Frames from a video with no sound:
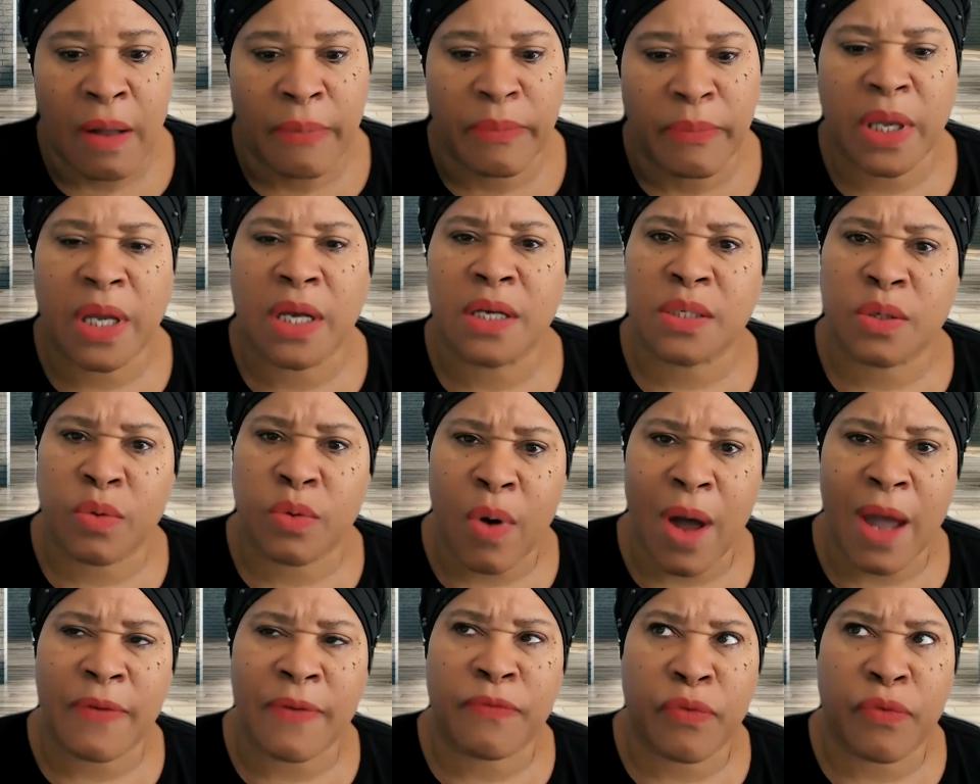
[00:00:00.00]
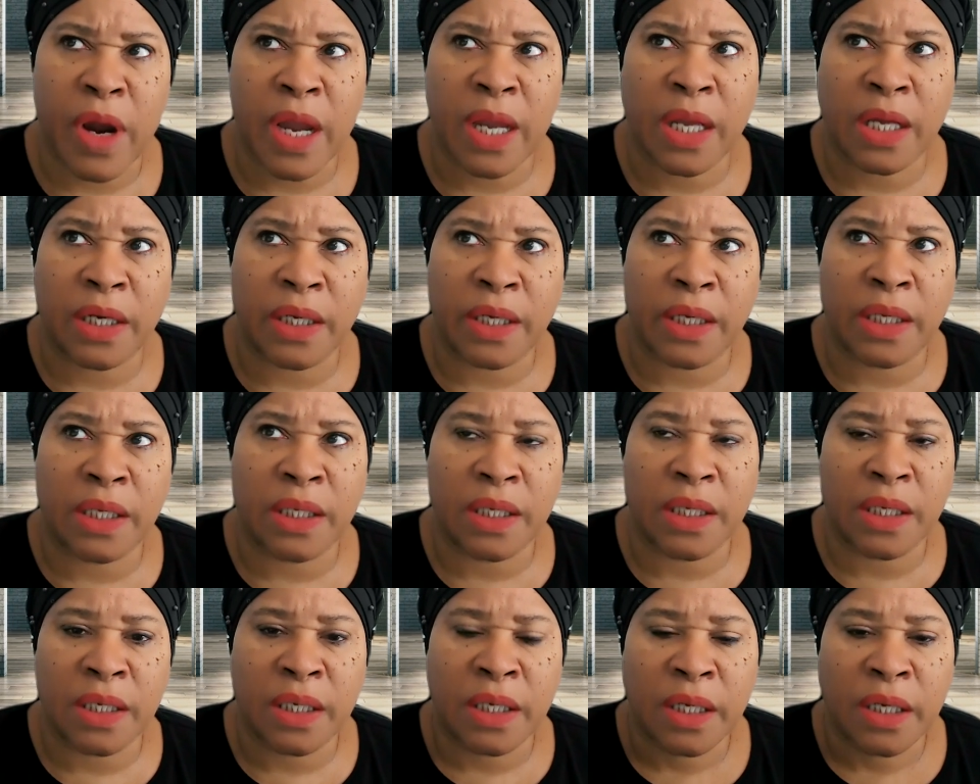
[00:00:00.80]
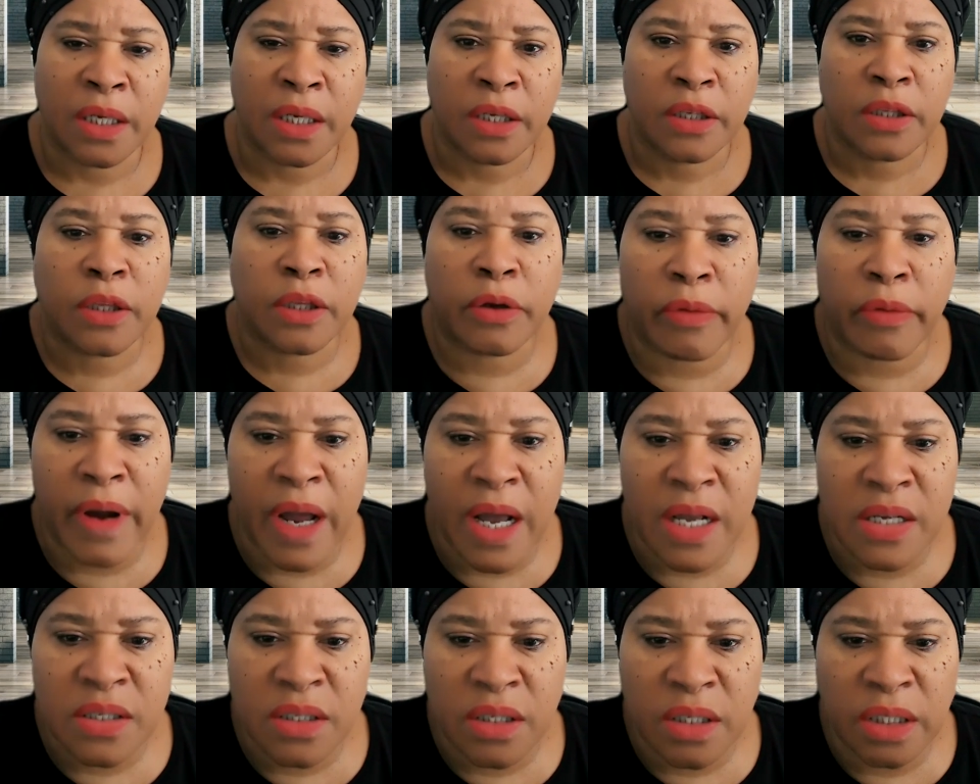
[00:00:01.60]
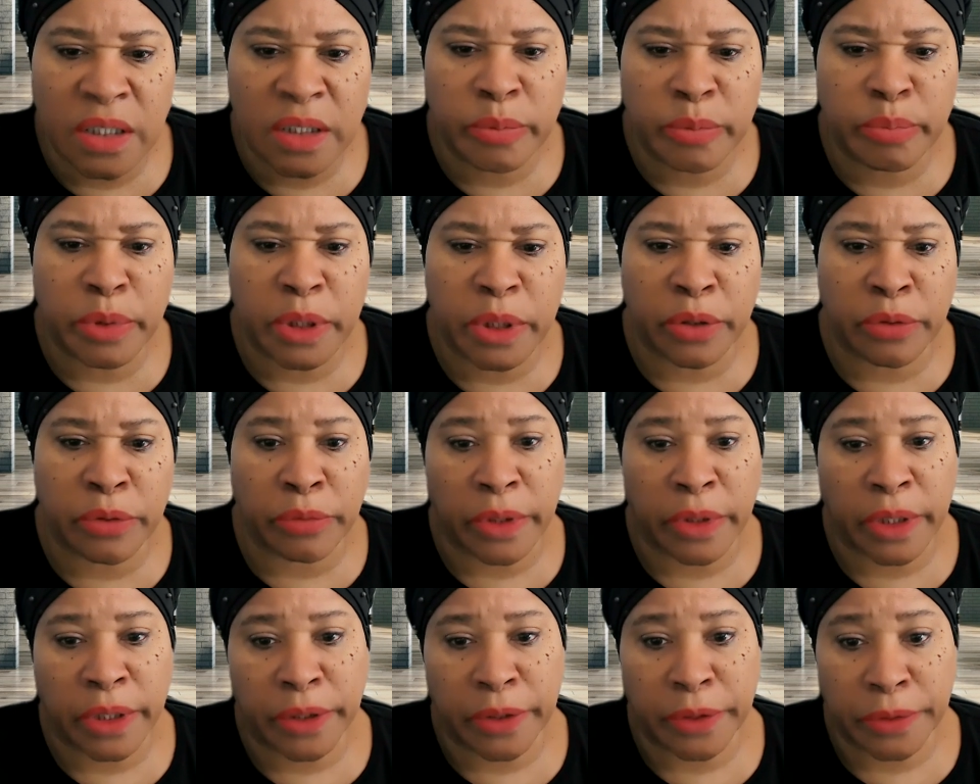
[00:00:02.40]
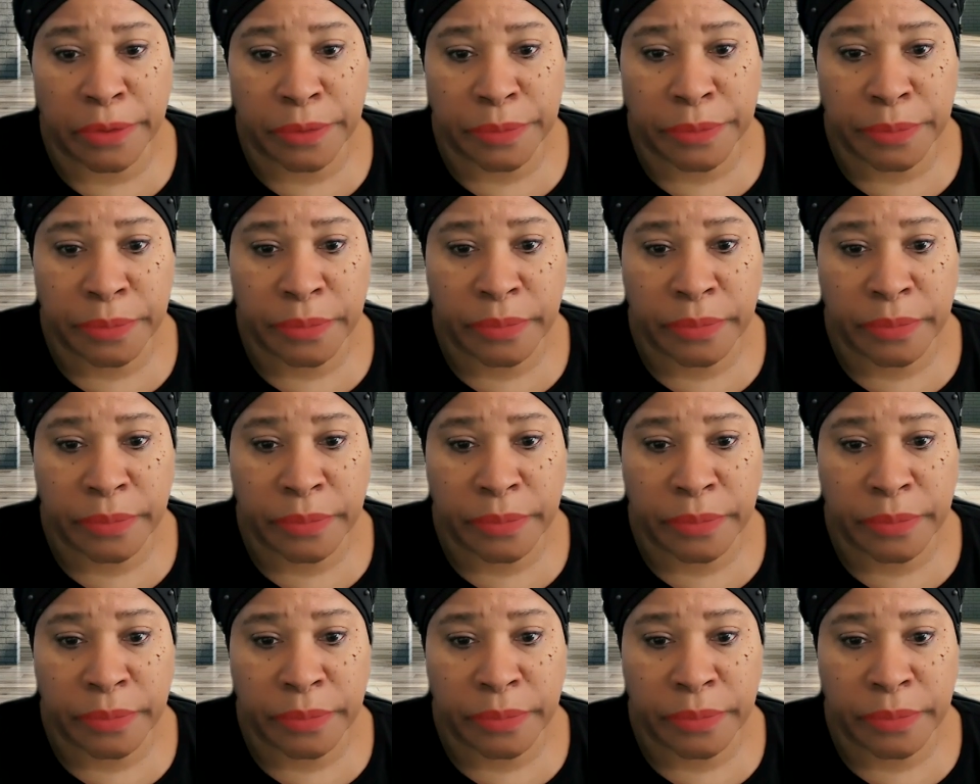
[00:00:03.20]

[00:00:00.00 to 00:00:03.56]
because quite frankly, the grass could be greener.